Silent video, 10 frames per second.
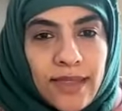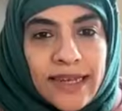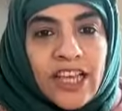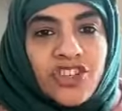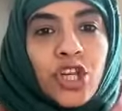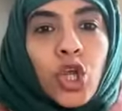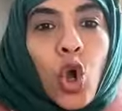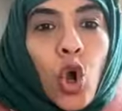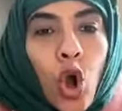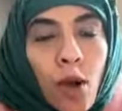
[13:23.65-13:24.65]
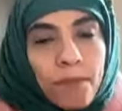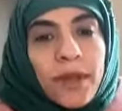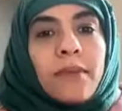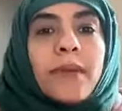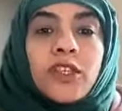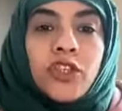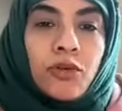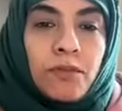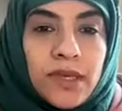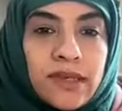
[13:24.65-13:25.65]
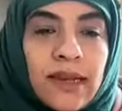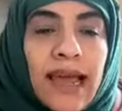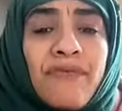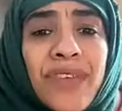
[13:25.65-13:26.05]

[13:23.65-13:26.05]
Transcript: That actually complements your busy life,